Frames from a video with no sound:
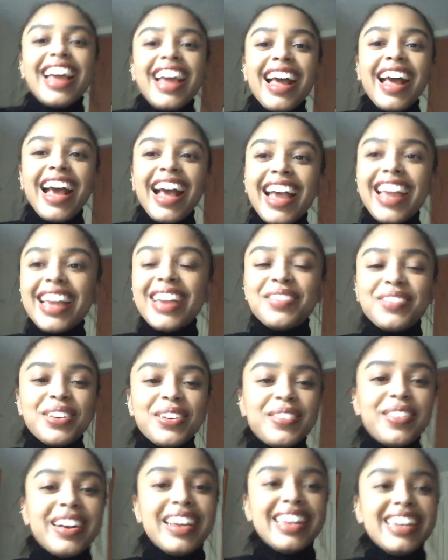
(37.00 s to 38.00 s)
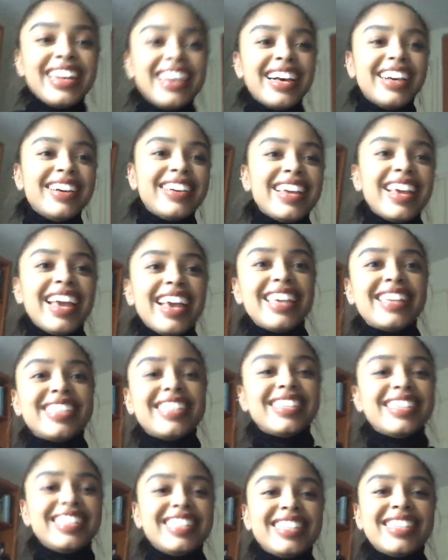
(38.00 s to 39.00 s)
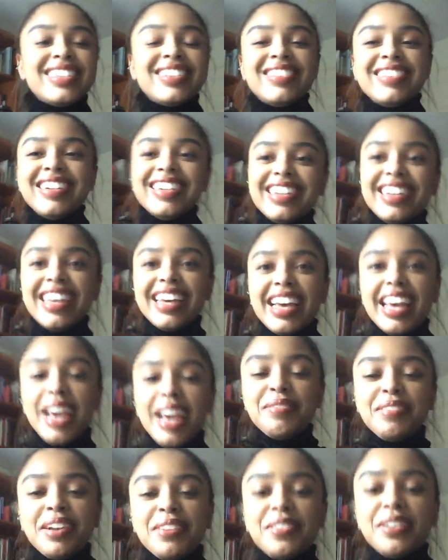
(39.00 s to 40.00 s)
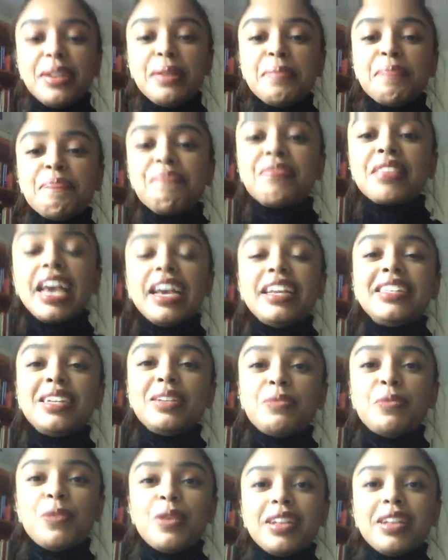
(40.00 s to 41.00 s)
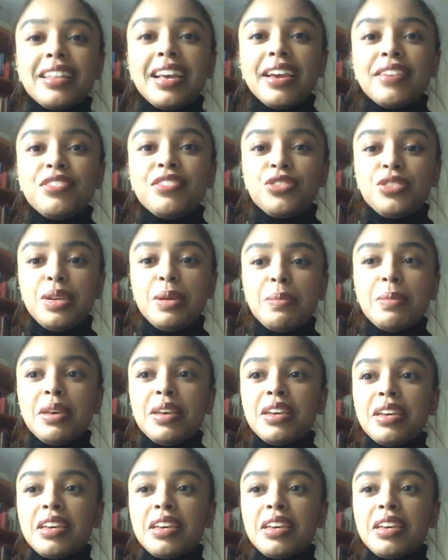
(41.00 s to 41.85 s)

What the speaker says: Hi everyone. Okay, so this is cool. I did one live stream